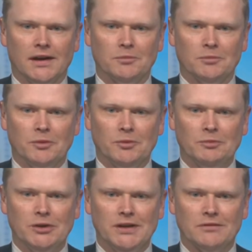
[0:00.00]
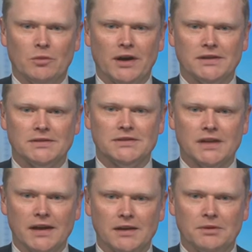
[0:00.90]
We didn't even wait a
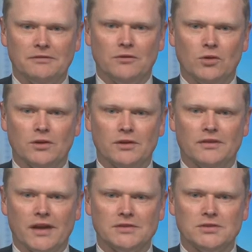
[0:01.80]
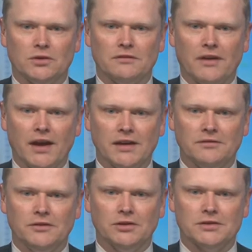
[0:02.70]
day before that sort of hate
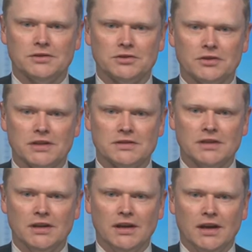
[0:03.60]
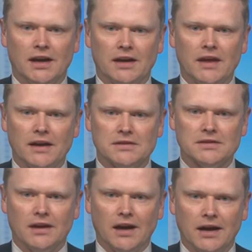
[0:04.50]
filled the streets, and that
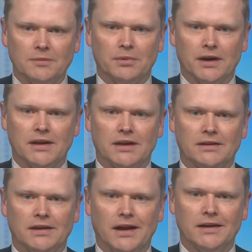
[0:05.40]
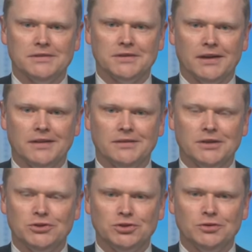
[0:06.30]
is heartbreaking, and
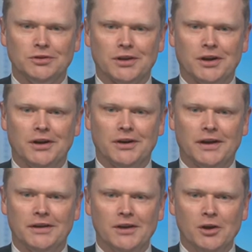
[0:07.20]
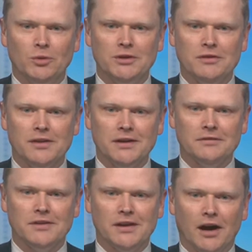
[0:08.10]
it shouldn't occur. And when you think
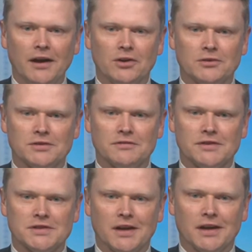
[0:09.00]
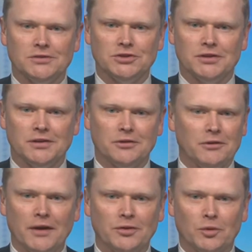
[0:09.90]
of the icons of this country
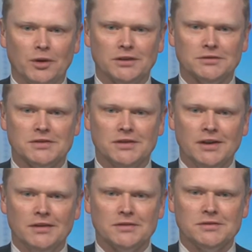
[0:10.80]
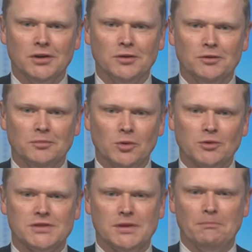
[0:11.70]
throughout the world, there's no
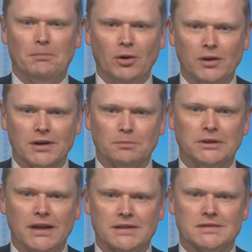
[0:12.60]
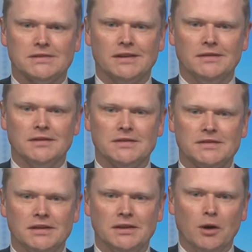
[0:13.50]
more symbolic place than the
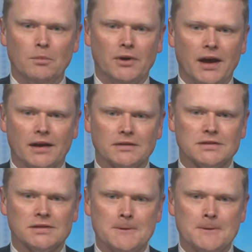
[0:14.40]
Sydney Opera House.